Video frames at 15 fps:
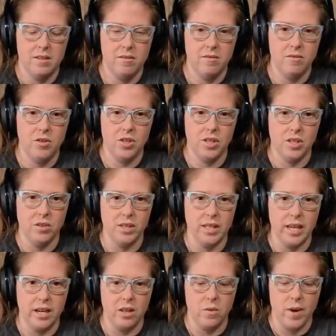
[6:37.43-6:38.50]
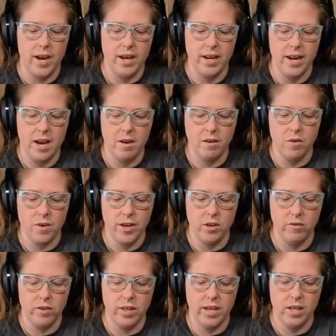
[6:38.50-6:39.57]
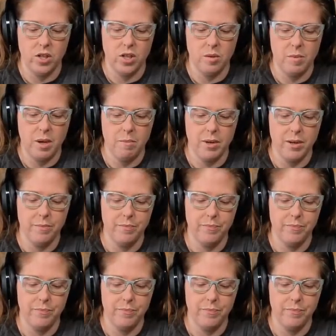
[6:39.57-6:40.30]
Just so it's out of the way and not going over the edge of the paper.